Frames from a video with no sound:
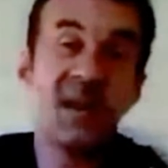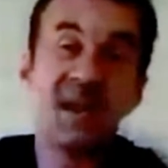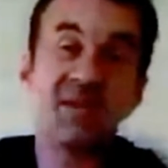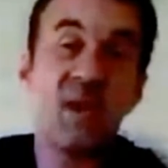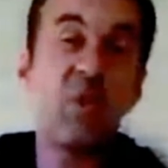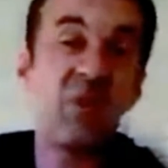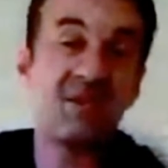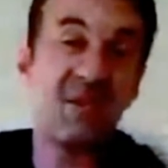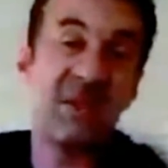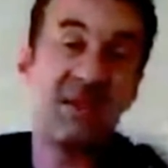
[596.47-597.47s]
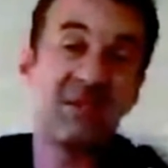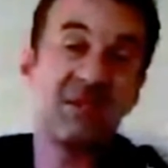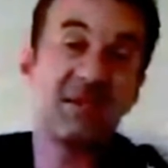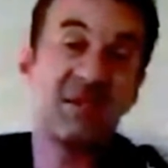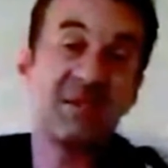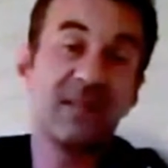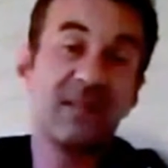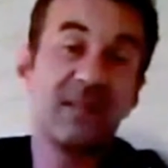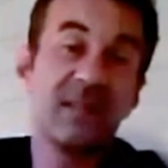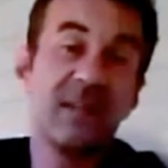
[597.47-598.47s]
It's horrifying.
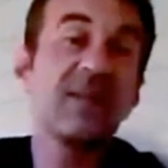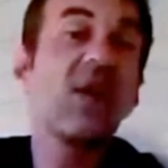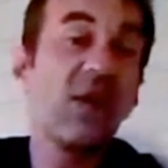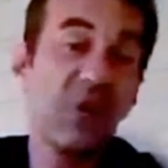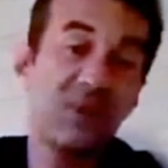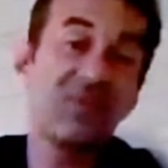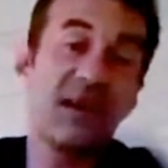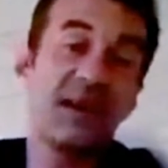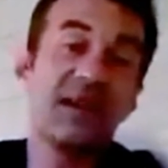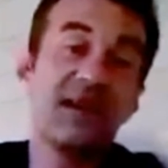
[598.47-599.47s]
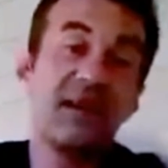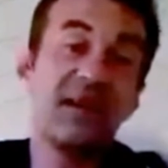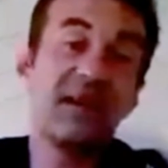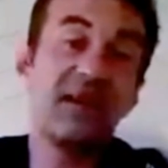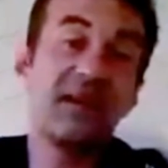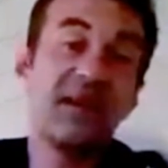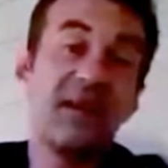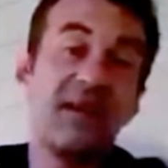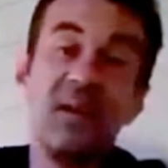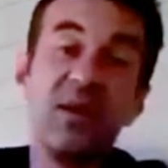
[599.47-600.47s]
It's horrifying.
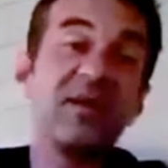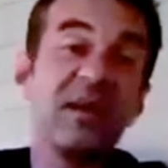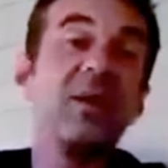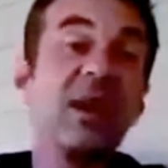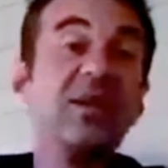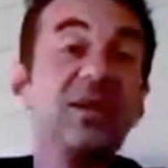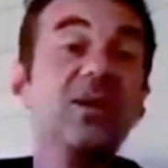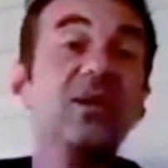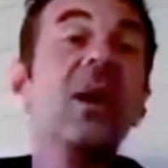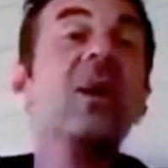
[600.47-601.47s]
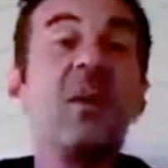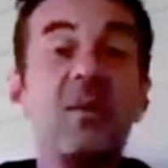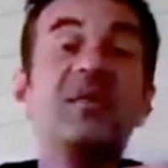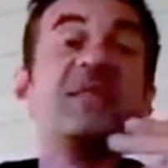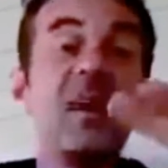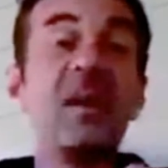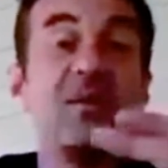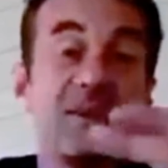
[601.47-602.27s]
And the only thing we can do when we stare at the